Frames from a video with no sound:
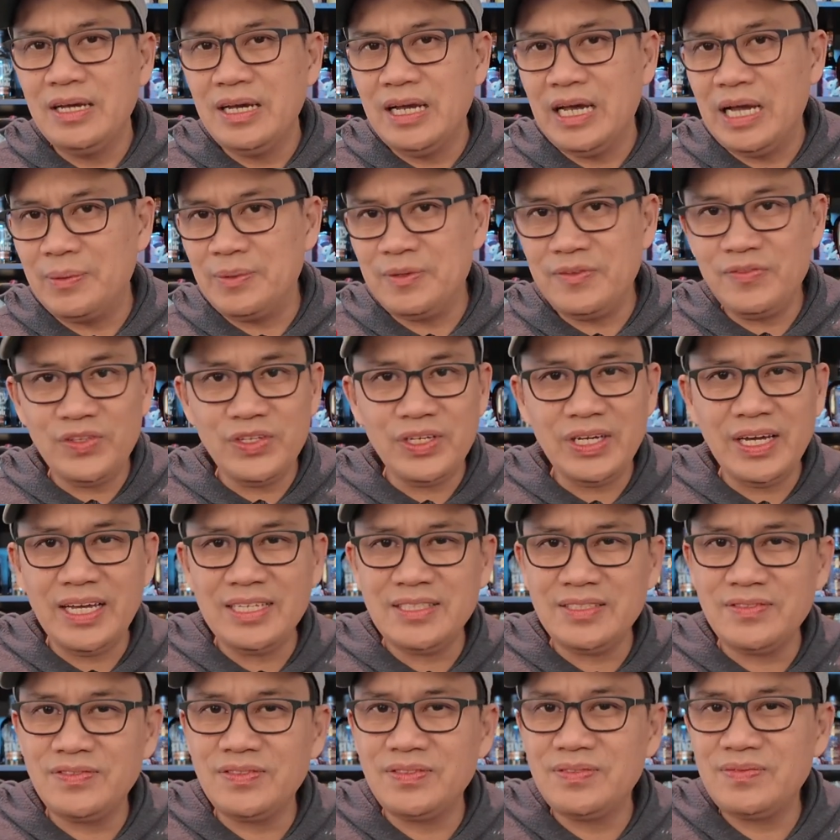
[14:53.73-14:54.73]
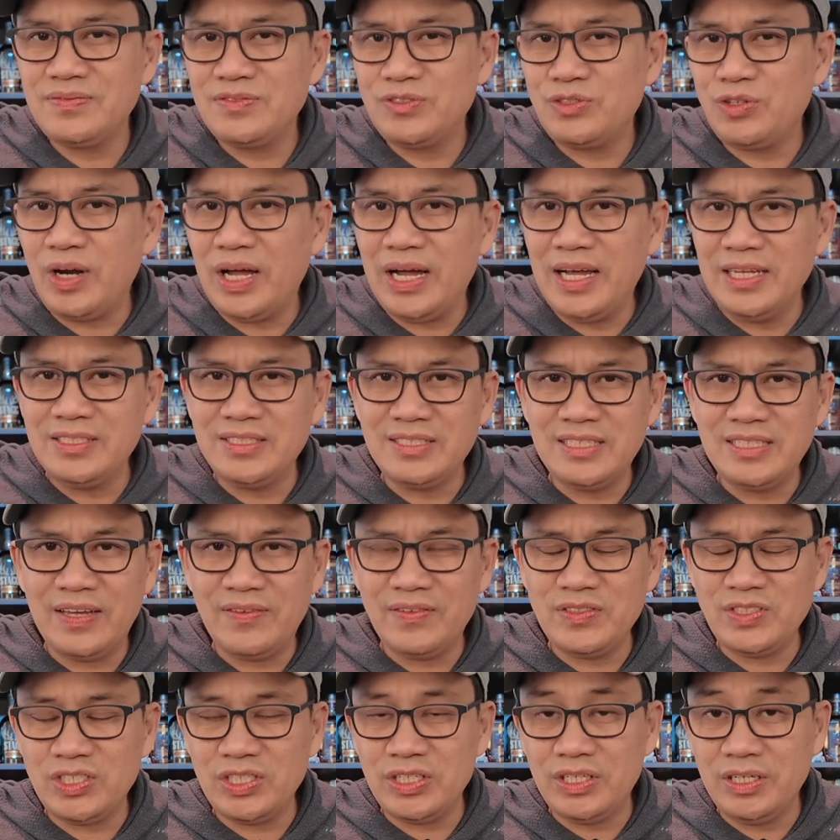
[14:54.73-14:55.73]
How many of you guys have tried
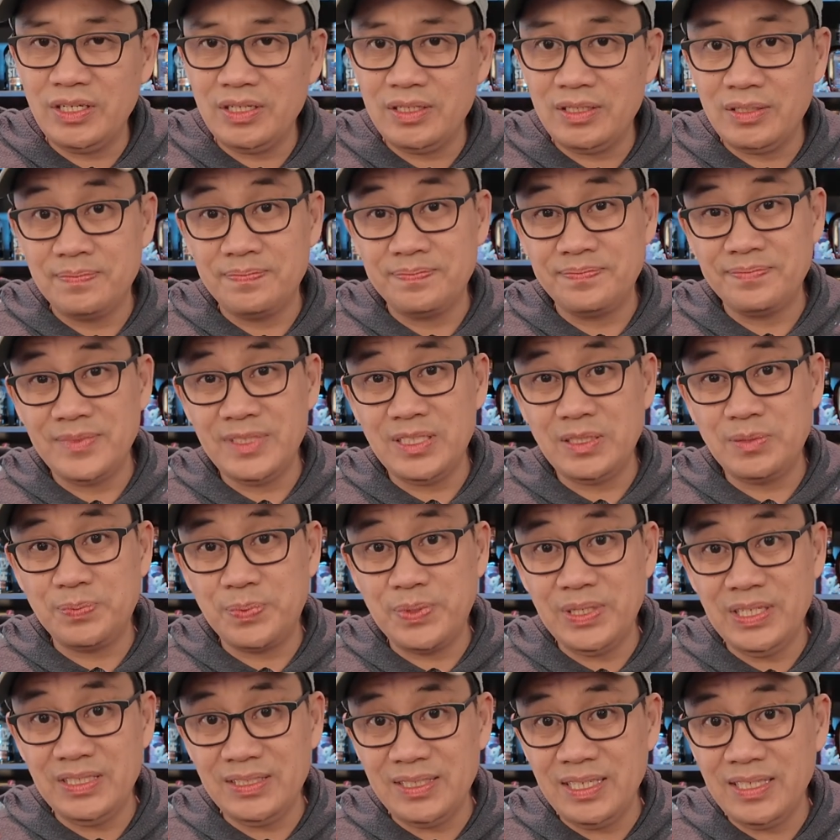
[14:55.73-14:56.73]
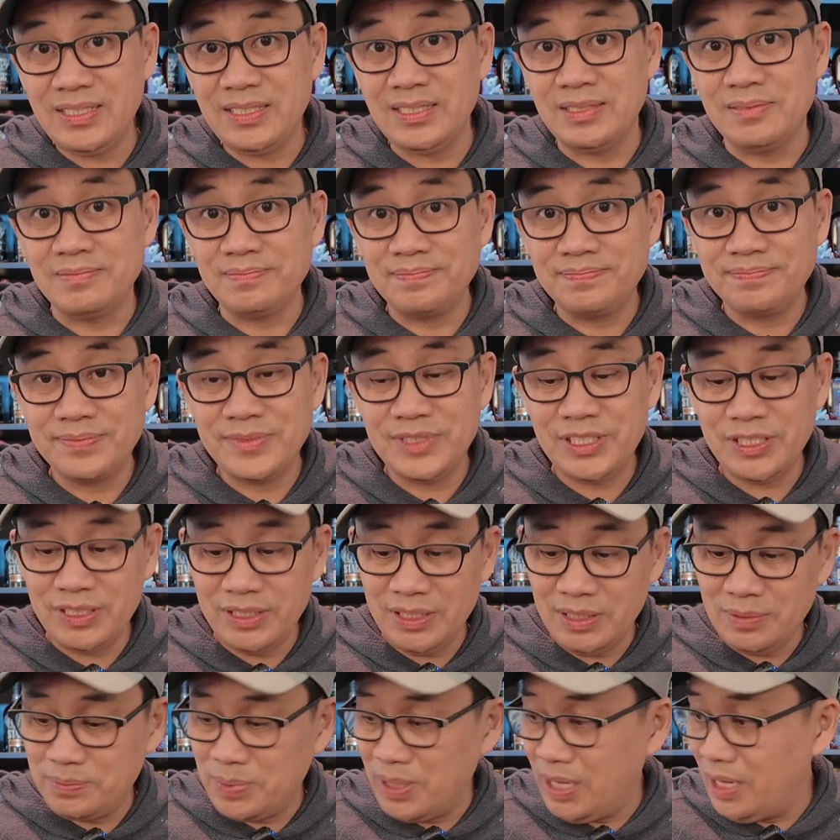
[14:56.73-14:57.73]
Savage & Cook? It's pretty decent. They're
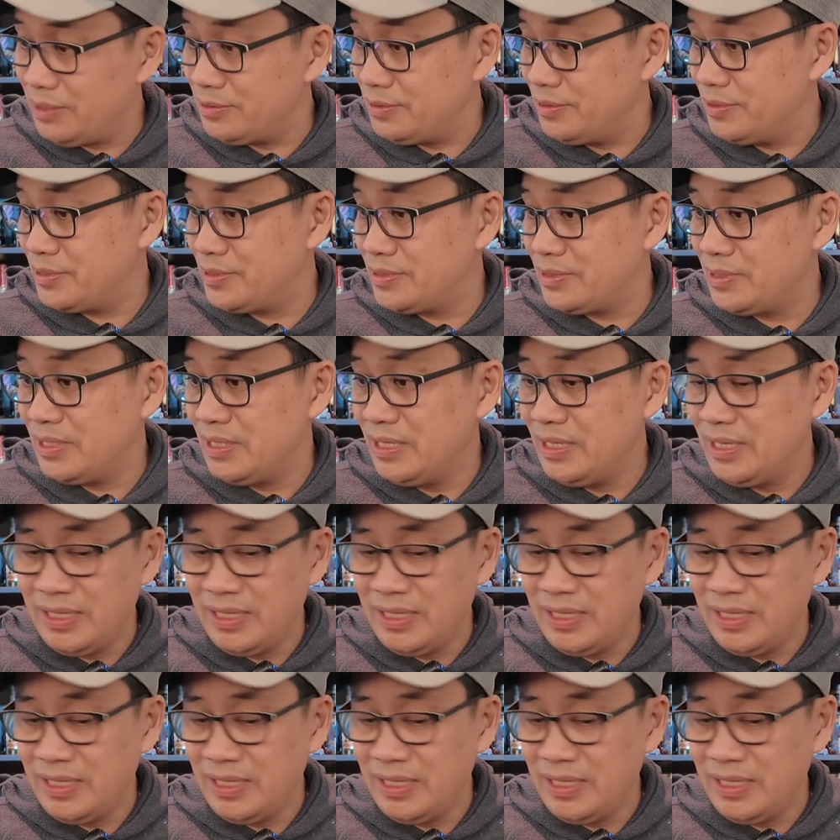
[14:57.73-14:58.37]
good bottles.